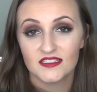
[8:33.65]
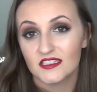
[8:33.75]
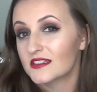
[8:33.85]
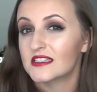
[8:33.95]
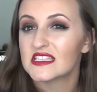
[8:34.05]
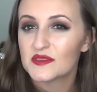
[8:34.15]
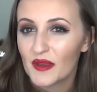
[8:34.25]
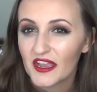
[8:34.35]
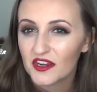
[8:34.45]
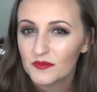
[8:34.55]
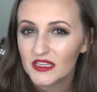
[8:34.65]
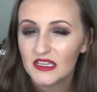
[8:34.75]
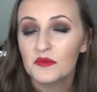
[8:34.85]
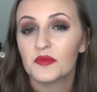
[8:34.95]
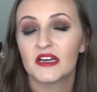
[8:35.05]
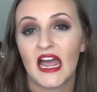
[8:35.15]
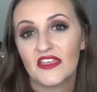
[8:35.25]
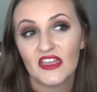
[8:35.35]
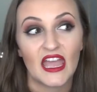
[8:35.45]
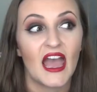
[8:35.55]
to inspire me, but I
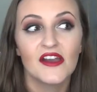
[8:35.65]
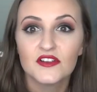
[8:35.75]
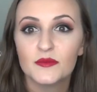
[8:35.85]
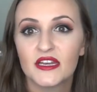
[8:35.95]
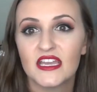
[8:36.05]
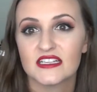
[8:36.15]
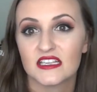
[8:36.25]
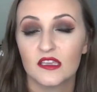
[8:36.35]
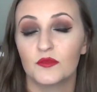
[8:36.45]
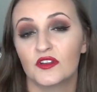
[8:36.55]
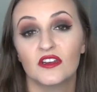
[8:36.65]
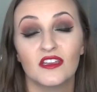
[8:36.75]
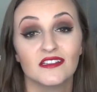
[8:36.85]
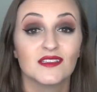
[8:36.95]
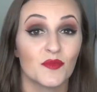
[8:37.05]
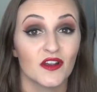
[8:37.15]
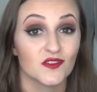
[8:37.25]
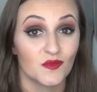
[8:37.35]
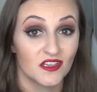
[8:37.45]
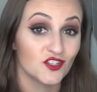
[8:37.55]
think everybody as a community
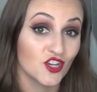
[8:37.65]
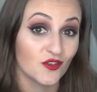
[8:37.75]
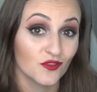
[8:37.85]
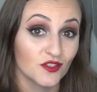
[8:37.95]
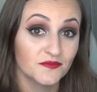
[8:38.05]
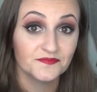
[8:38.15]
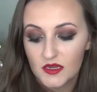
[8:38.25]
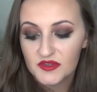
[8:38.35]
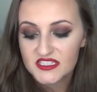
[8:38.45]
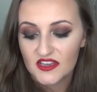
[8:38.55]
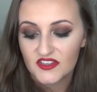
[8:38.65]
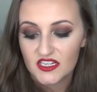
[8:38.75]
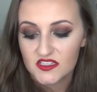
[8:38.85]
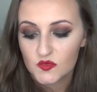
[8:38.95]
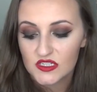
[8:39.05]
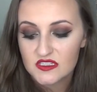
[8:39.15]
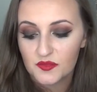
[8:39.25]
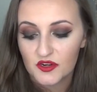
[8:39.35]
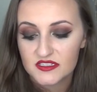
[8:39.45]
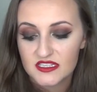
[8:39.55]
inspires me in general. Number seven is, what
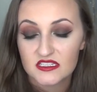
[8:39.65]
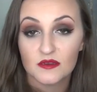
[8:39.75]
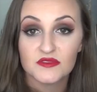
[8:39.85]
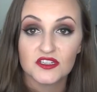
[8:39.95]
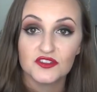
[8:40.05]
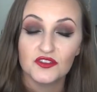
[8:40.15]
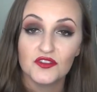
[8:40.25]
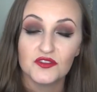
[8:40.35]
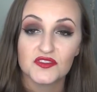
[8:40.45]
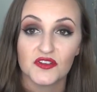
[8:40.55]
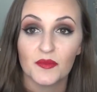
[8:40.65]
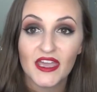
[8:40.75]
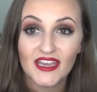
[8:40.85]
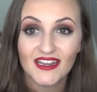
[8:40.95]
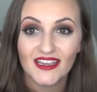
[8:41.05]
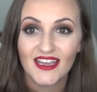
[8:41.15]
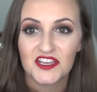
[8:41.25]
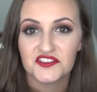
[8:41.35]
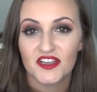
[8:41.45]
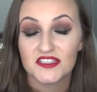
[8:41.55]
support systems do you use for panning?
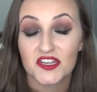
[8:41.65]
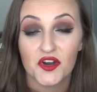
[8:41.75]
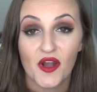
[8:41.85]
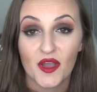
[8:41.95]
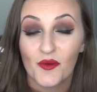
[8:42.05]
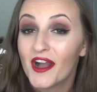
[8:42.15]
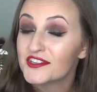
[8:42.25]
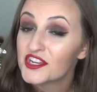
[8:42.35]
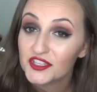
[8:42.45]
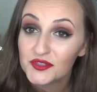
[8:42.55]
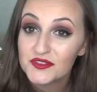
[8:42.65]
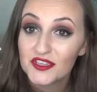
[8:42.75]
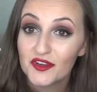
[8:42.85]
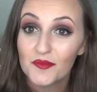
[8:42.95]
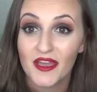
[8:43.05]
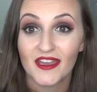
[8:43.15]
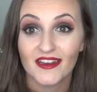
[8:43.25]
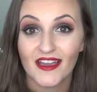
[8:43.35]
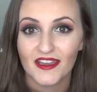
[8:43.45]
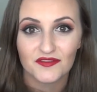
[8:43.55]
As you guys know, I watch YouTube
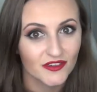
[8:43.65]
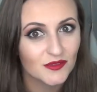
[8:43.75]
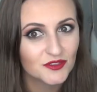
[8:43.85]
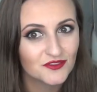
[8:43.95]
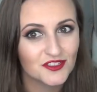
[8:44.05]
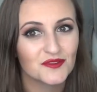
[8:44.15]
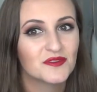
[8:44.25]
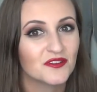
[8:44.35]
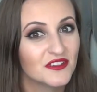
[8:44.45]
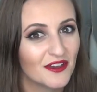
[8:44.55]
and I film YouTube, so